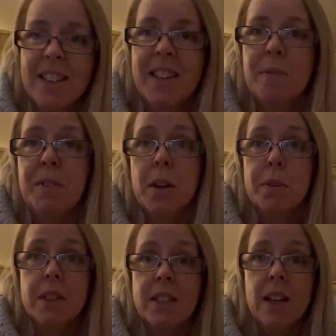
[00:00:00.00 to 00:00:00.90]
um, yeah, I'm
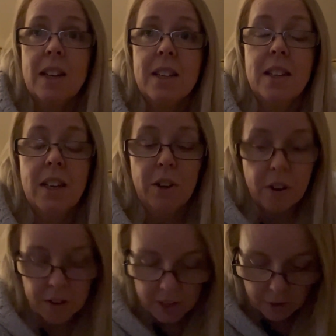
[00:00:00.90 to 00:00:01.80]
gonna settle in
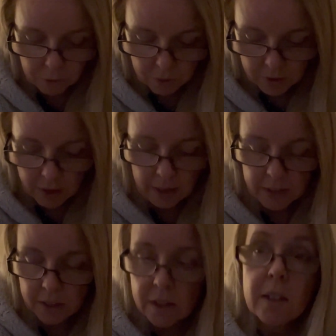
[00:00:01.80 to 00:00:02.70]
here now
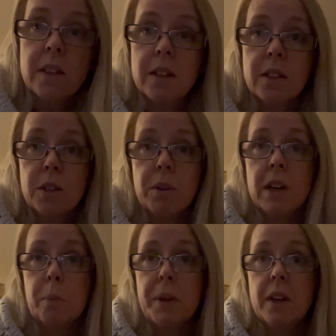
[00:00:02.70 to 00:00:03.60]
and do a
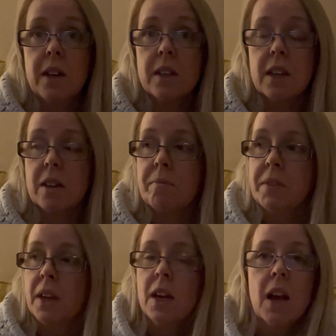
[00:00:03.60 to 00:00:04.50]
little bit of knitting.
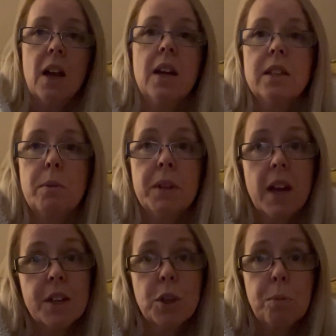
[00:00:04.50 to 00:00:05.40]
And I will
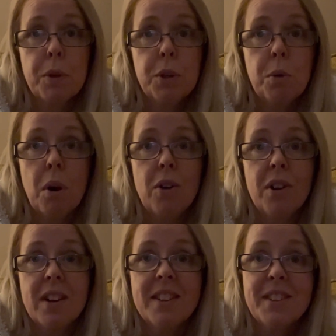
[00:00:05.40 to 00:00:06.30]
catch up with you
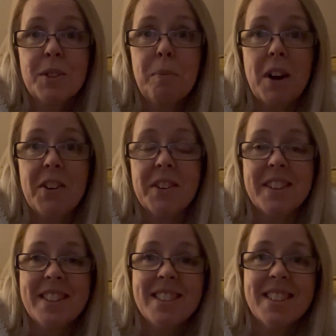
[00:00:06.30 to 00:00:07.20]
all tomorrow.
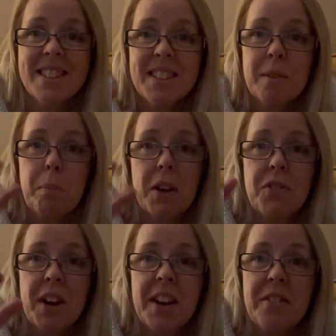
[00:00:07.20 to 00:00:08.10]
Bye
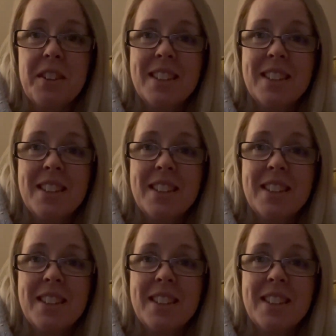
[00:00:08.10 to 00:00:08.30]
for now.